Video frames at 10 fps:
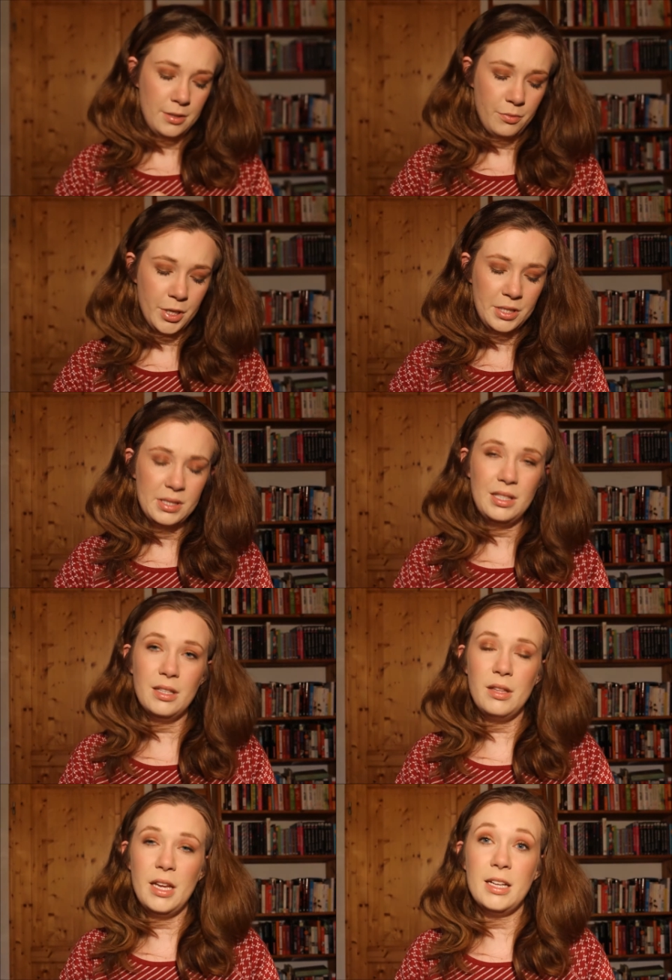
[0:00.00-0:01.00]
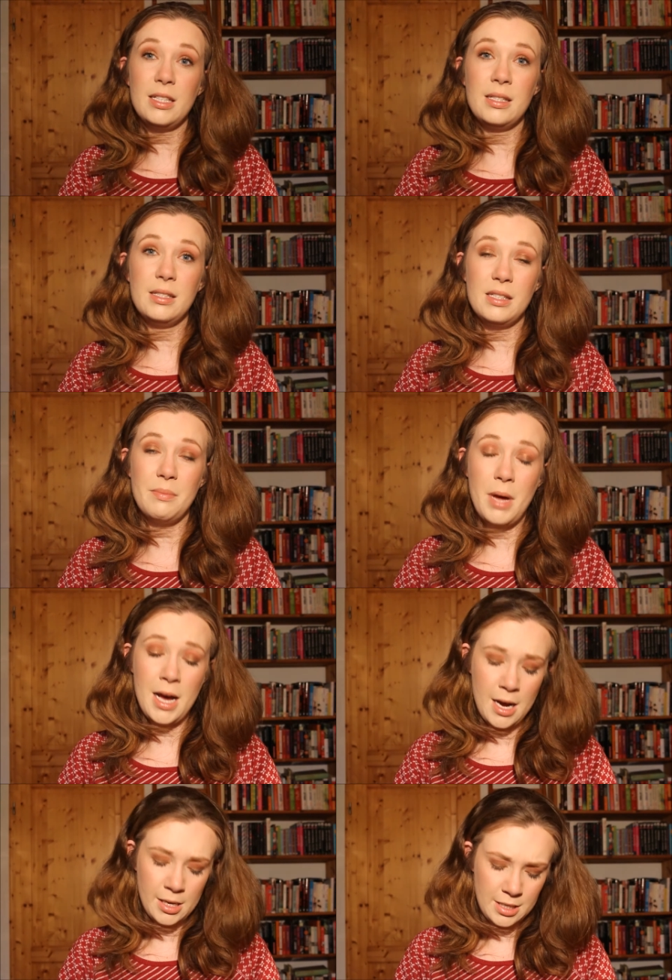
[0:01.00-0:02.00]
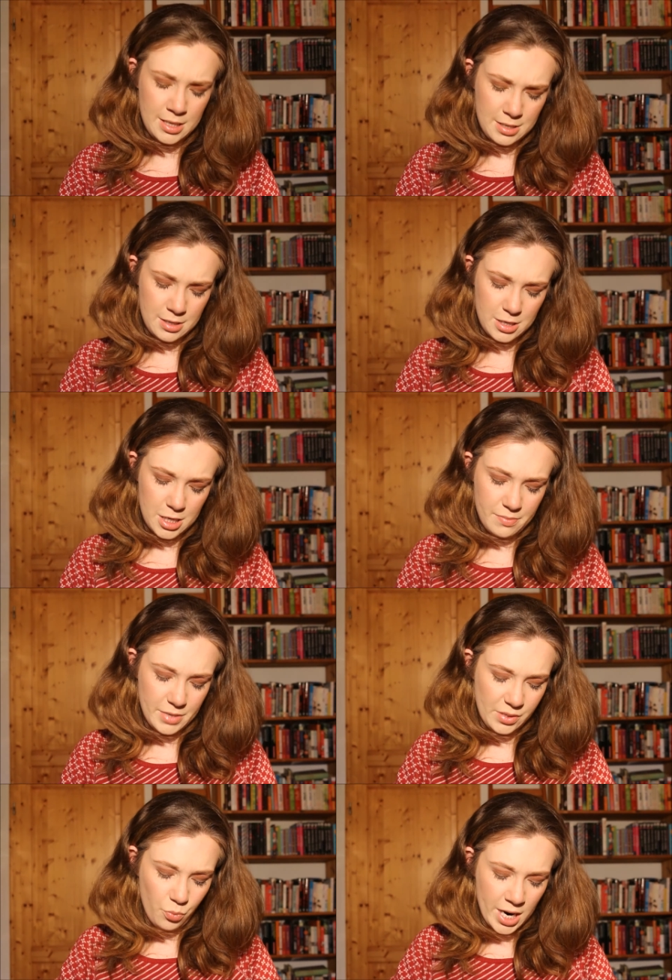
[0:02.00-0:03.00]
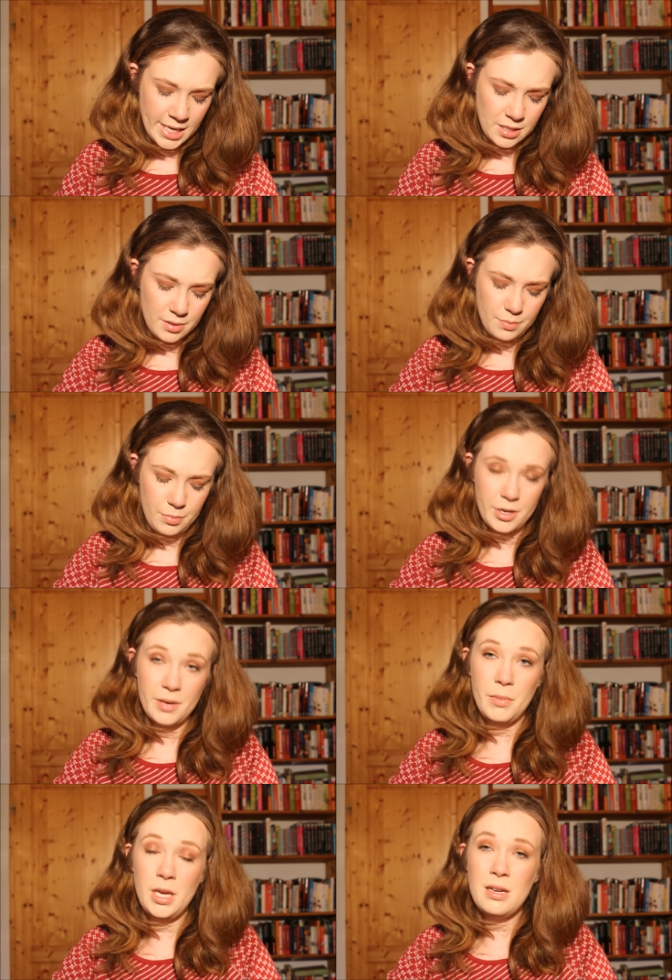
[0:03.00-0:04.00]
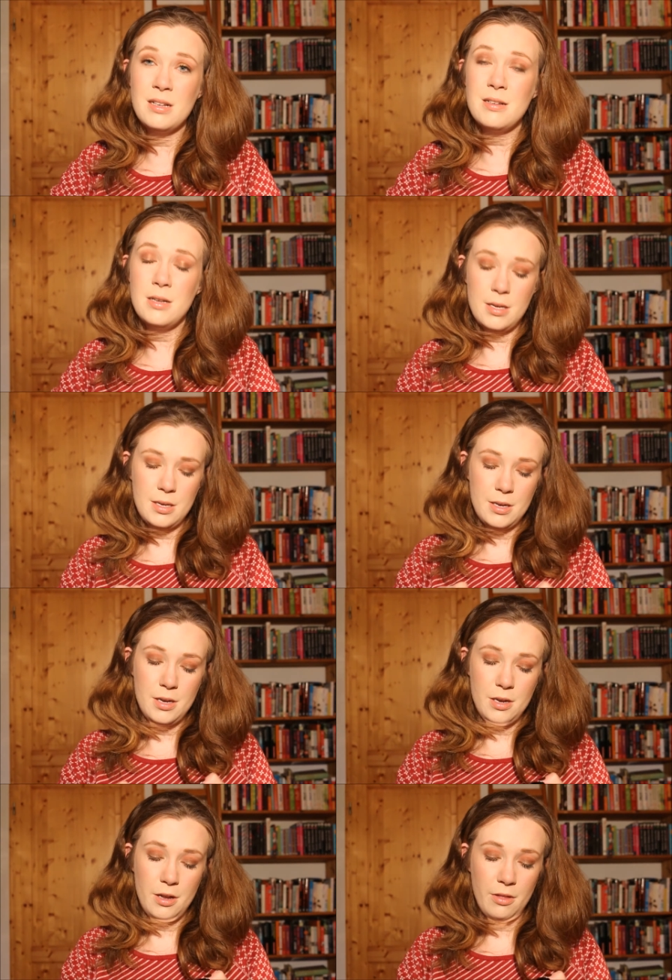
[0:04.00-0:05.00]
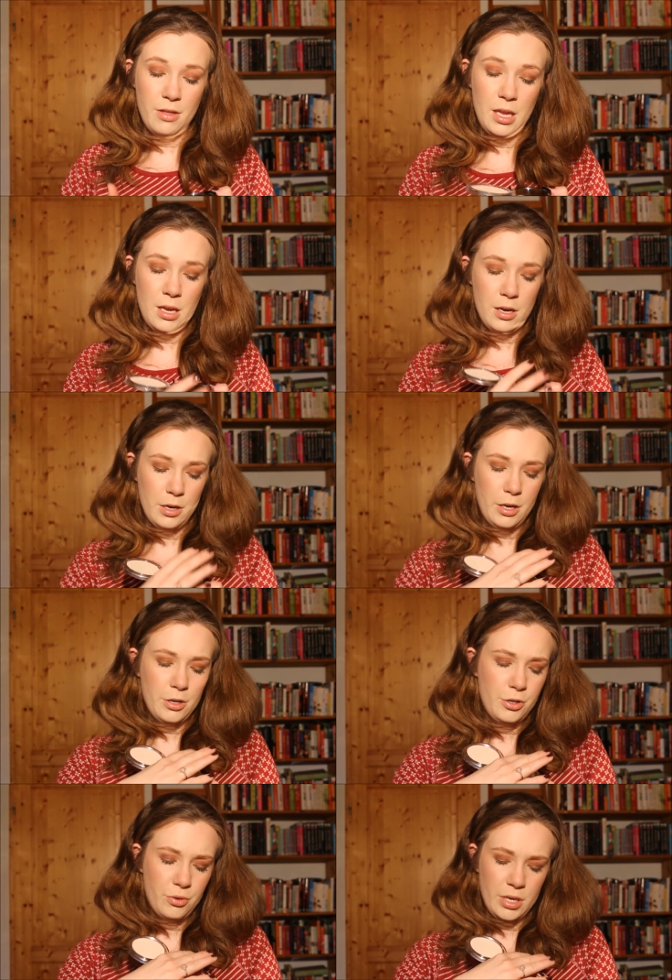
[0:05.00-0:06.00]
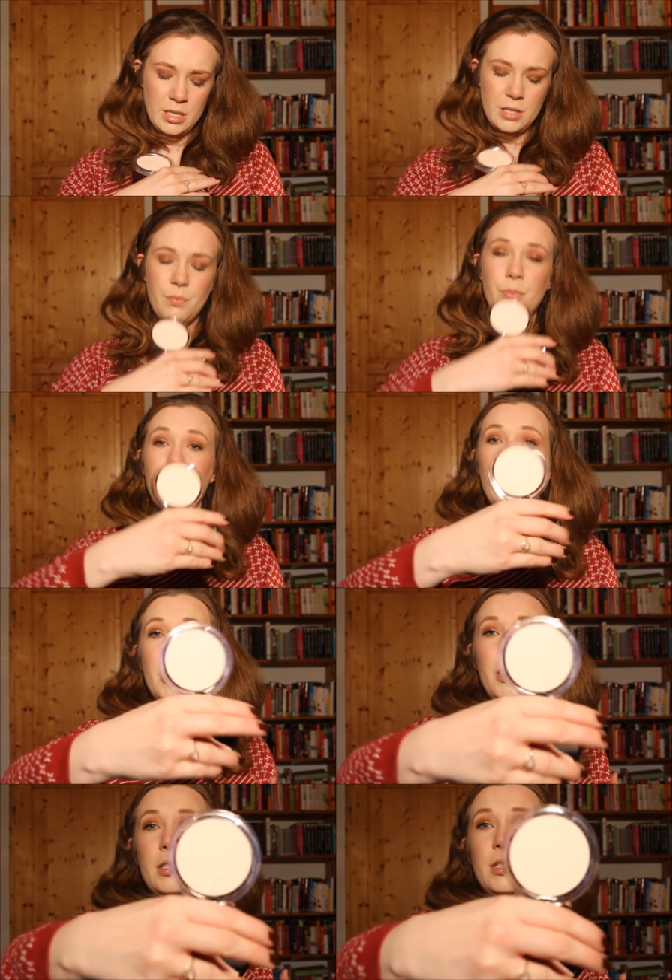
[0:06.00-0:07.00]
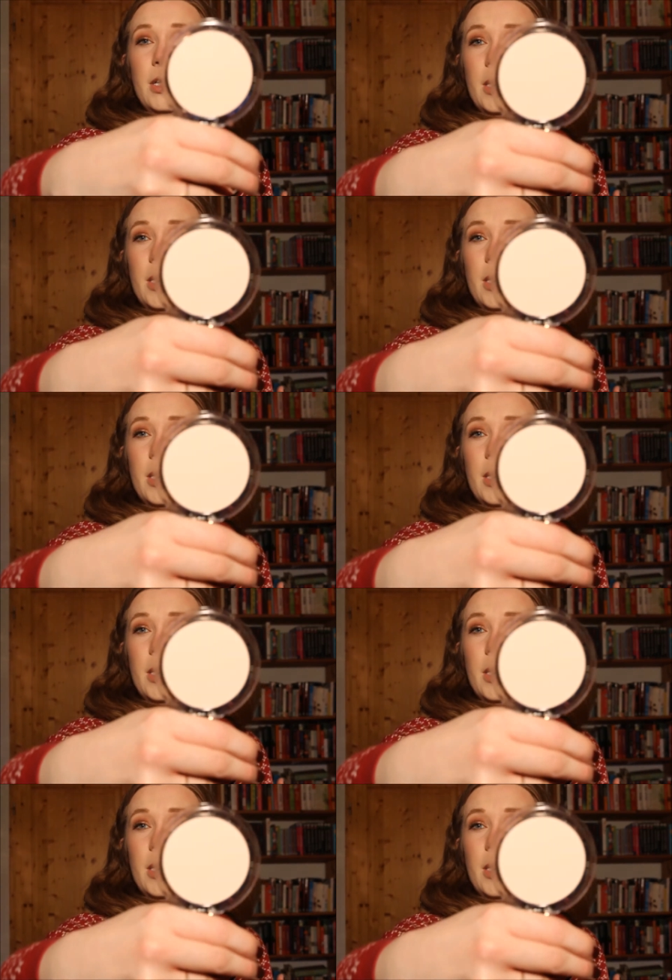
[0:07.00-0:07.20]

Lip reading: while you see that the Essence is matte, it's white, pardon me, the Catrice product